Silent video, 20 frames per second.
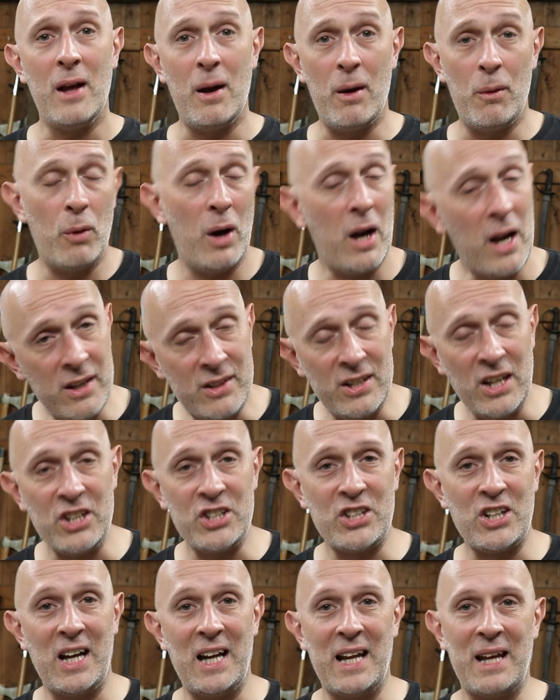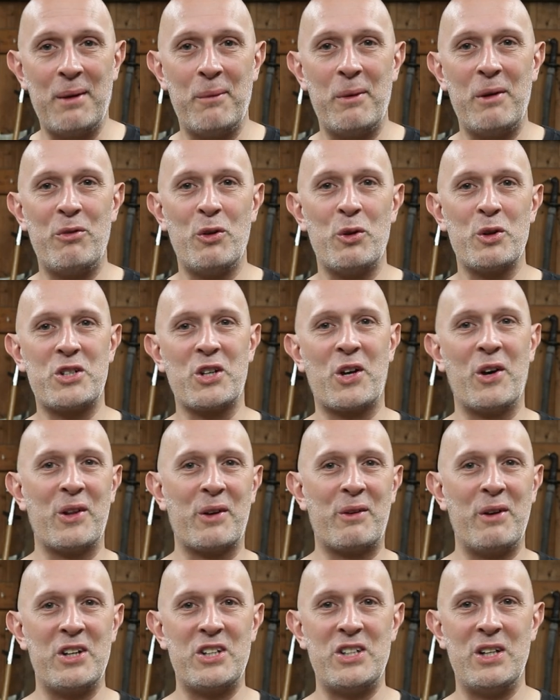Well, additionally, we've also got
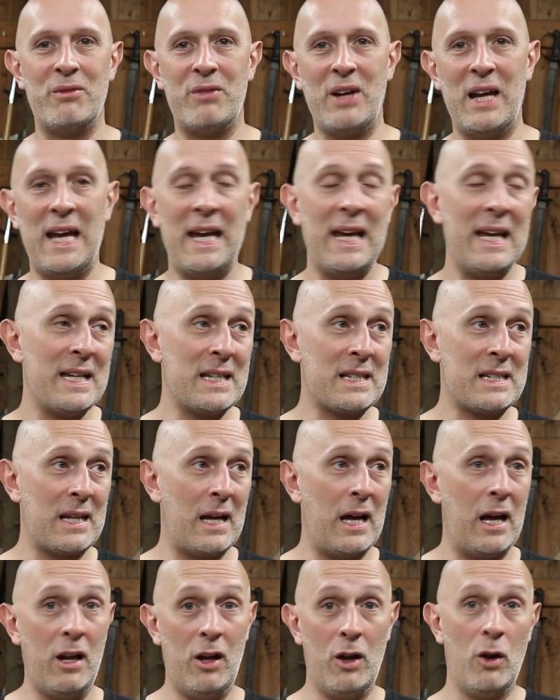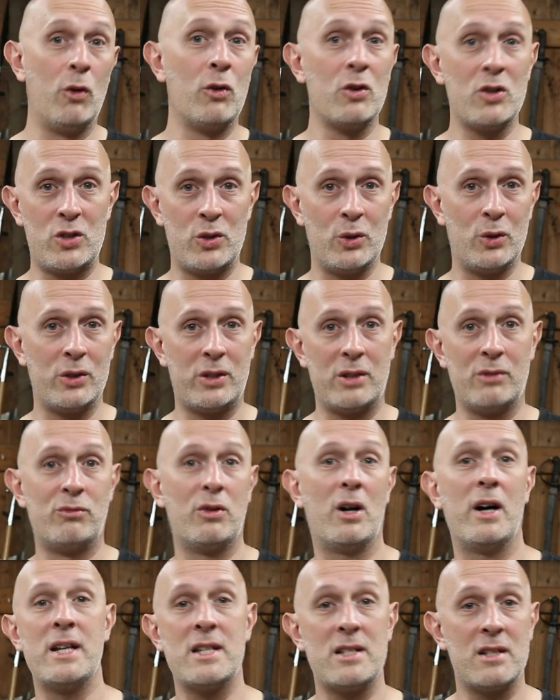the question of is a longsword the
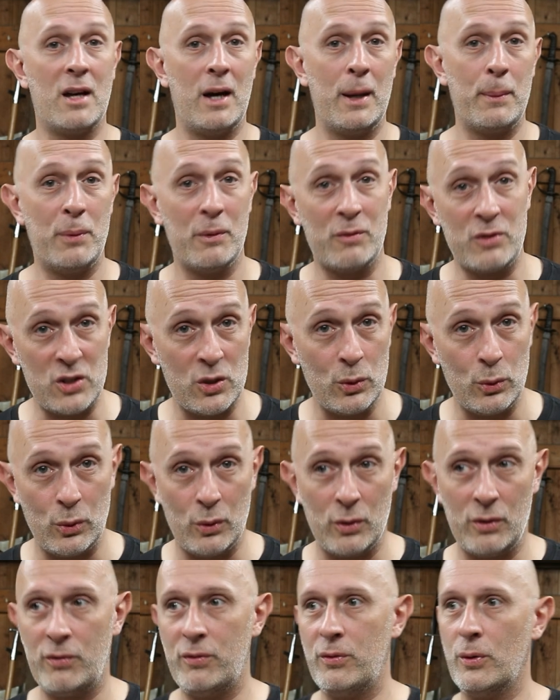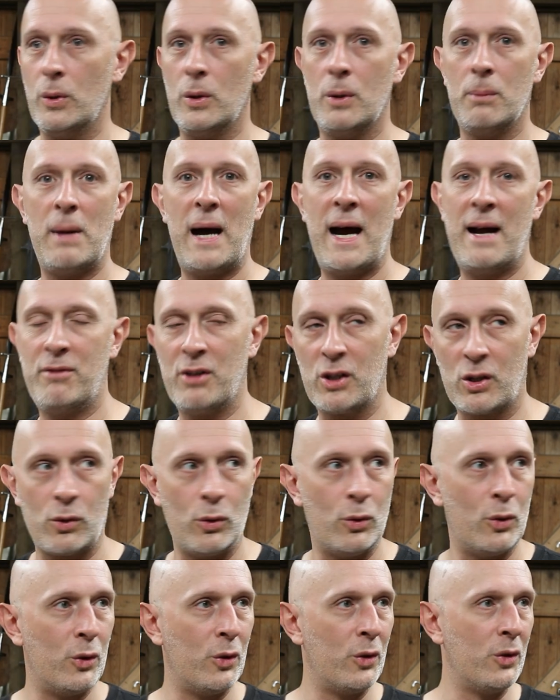right type of sword for
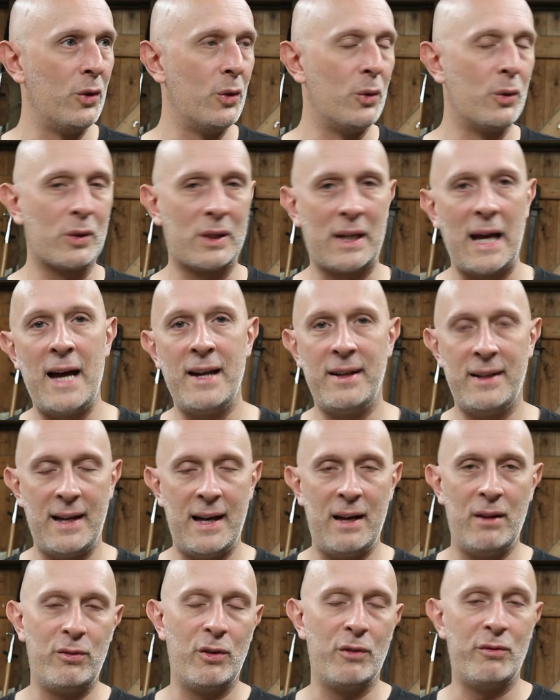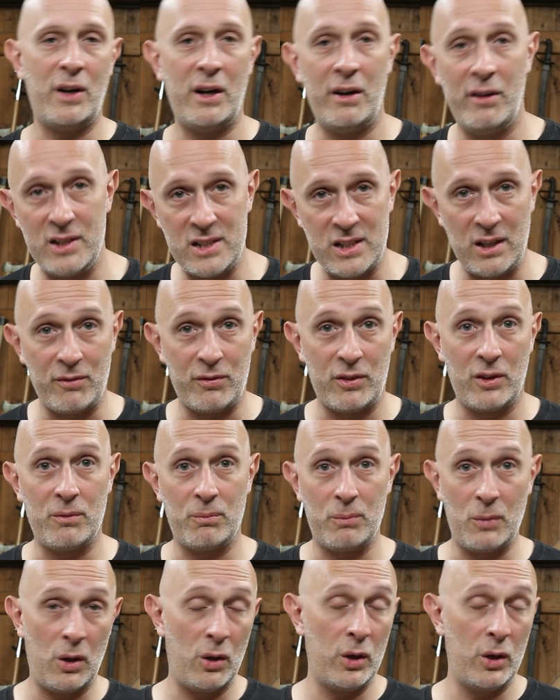Aragorn or Gandalf or various other